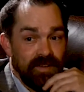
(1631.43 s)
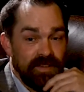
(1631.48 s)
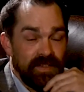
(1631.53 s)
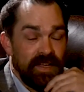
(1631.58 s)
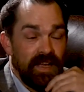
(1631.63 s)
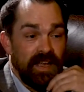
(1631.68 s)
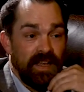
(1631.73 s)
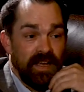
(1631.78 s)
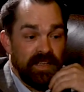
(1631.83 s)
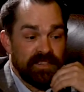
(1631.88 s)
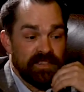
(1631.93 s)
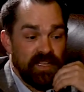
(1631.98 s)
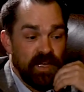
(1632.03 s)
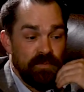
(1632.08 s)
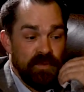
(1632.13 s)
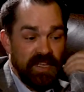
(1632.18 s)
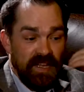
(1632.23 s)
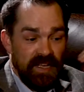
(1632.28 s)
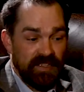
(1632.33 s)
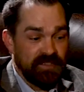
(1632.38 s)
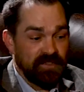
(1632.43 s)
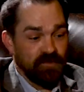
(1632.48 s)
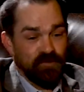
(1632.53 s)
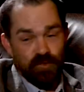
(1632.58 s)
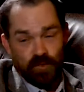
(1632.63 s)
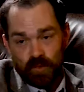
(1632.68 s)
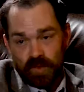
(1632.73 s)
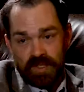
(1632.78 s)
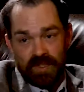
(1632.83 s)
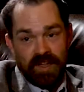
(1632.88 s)
Yeah, that's
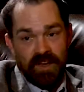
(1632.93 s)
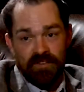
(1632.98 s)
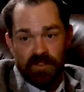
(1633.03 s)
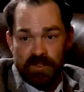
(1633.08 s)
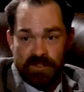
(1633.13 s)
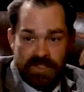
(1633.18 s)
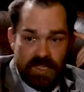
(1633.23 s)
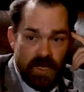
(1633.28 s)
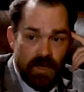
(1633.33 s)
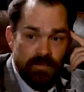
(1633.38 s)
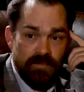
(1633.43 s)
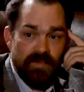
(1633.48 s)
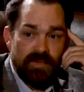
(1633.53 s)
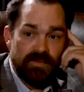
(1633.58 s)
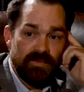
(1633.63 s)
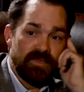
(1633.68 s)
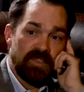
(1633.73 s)
3 levels up,